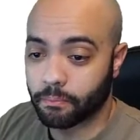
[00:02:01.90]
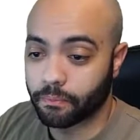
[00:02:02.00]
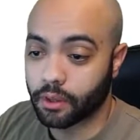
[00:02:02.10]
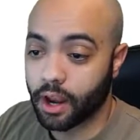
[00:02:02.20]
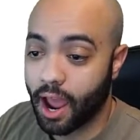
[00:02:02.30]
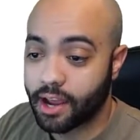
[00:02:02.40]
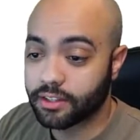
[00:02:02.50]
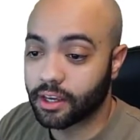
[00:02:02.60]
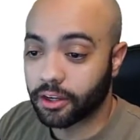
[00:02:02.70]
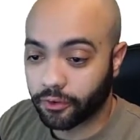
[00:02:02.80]
it has
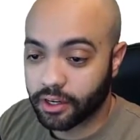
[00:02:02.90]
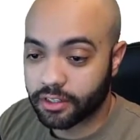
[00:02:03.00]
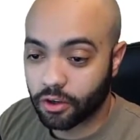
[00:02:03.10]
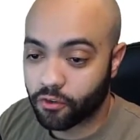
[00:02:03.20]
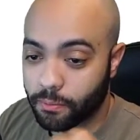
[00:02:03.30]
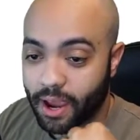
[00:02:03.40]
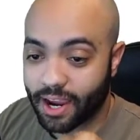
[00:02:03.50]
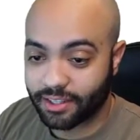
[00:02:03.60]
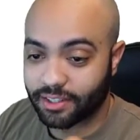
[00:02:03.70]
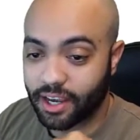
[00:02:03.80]
increased over the
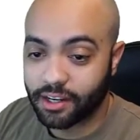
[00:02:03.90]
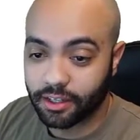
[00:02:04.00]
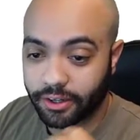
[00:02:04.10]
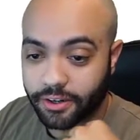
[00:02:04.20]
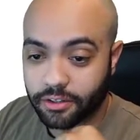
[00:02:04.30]
past 10 years,